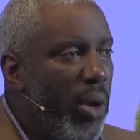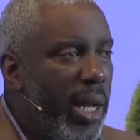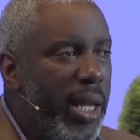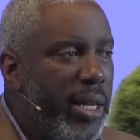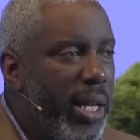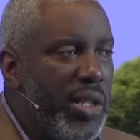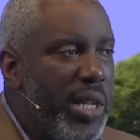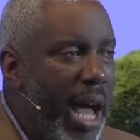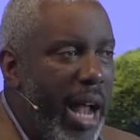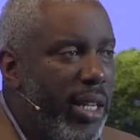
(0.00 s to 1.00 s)
really does
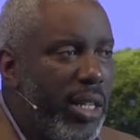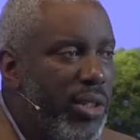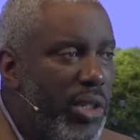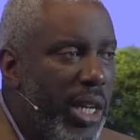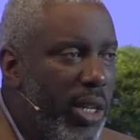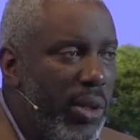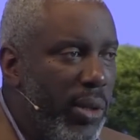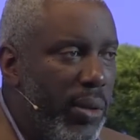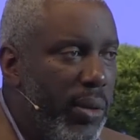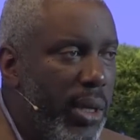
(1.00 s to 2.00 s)
not
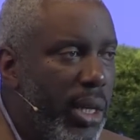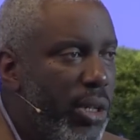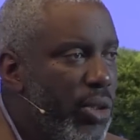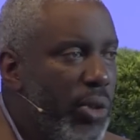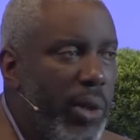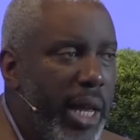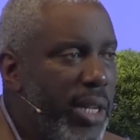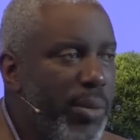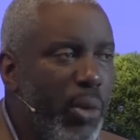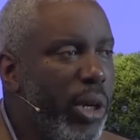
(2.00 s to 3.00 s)
continue
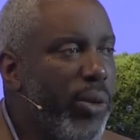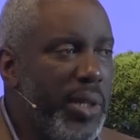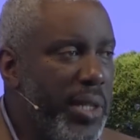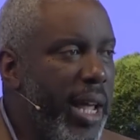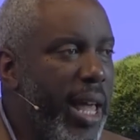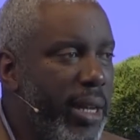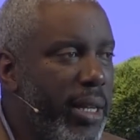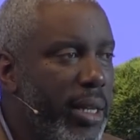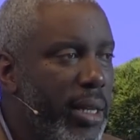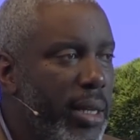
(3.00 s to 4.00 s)
Judaism or Christianity.